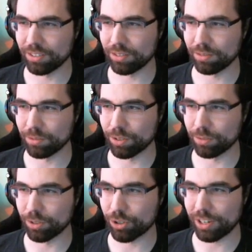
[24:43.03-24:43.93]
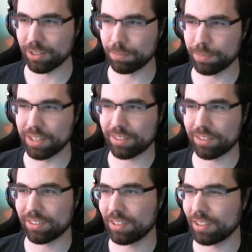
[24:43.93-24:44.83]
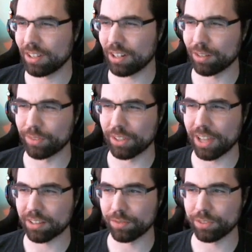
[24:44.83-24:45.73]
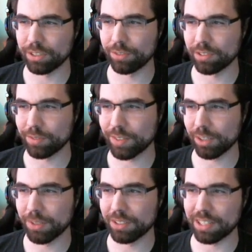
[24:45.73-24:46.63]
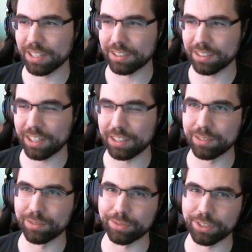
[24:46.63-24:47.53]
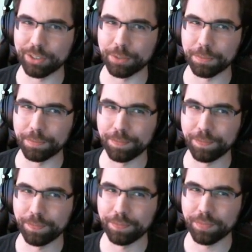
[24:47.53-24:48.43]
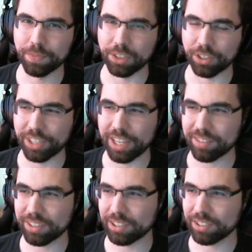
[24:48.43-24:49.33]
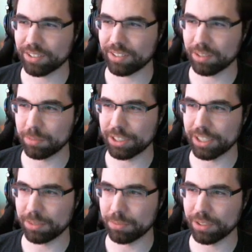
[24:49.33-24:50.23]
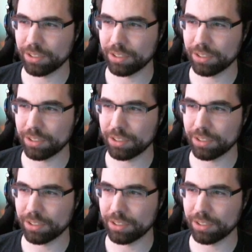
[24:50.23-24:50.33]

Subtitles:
we're trying to base our philosophy for development on kind of the classic sim game